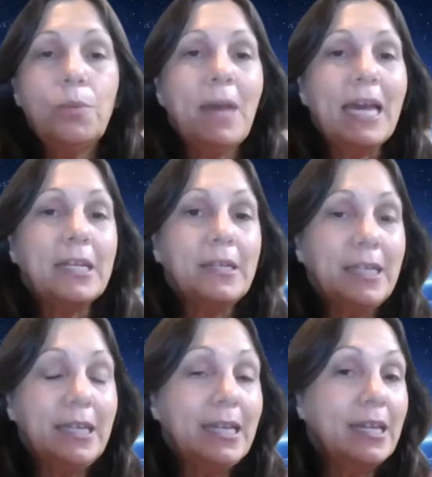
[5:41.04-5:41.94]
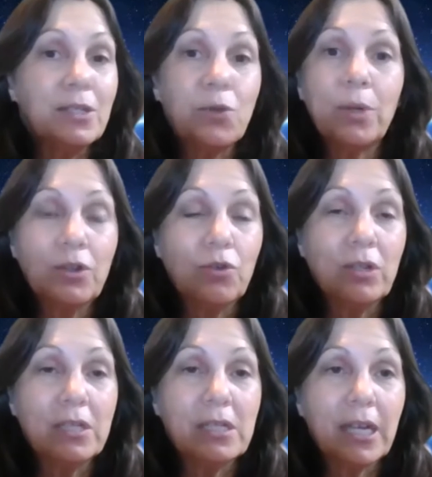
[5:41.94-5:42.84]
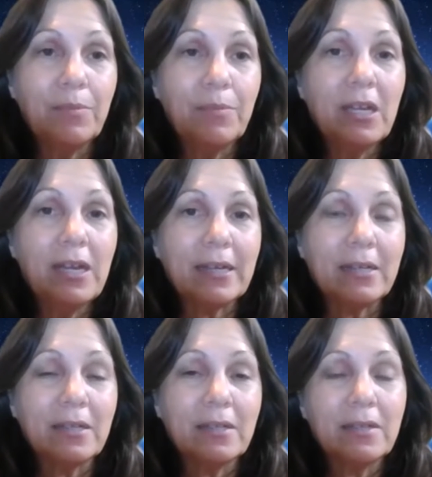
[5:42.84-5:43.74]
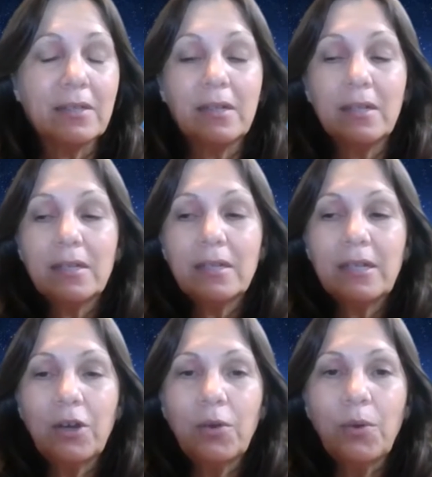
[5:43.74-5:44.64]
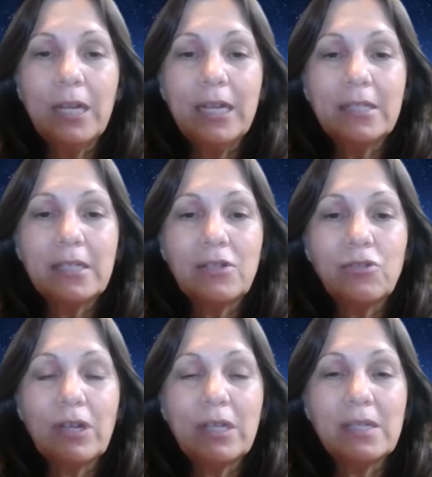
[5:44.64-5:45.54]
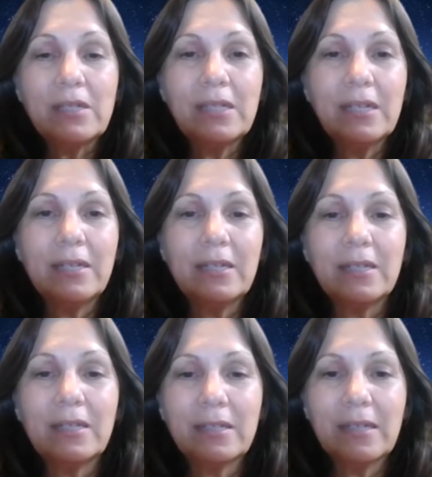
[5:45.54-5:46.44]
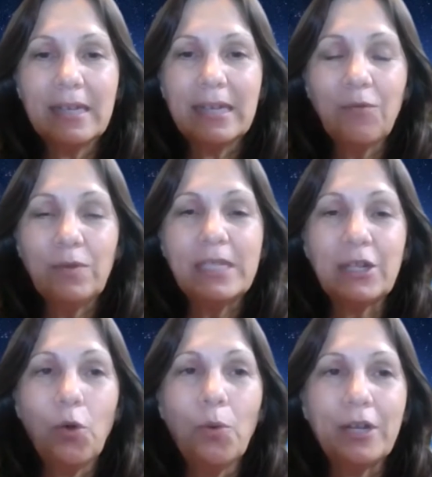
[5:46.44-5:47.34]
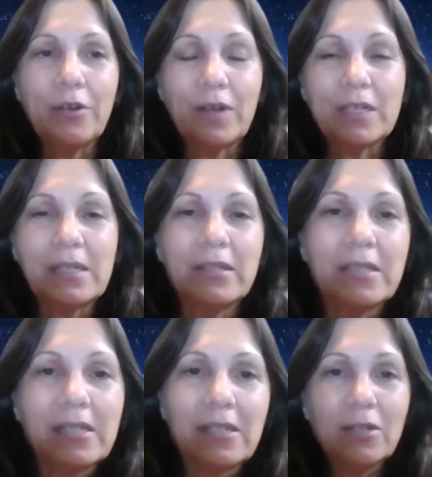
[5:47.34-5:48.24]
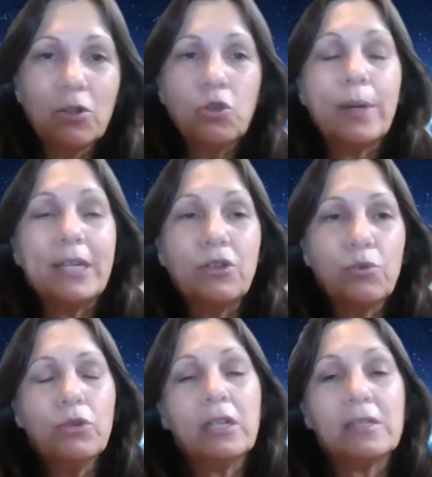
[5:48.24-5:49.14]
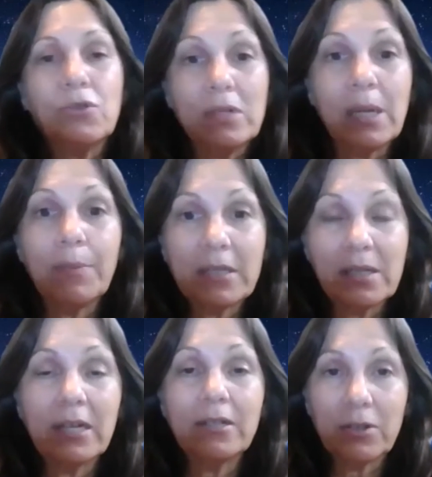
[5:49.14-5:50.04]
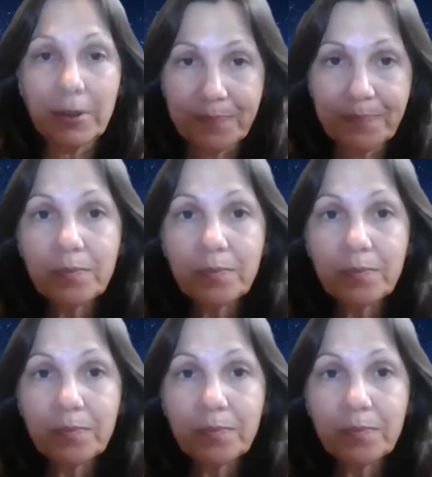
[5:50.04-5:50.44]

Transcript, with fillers: Humanity is going through the same thing. You know, it's just every single one of us is going through this to some extent.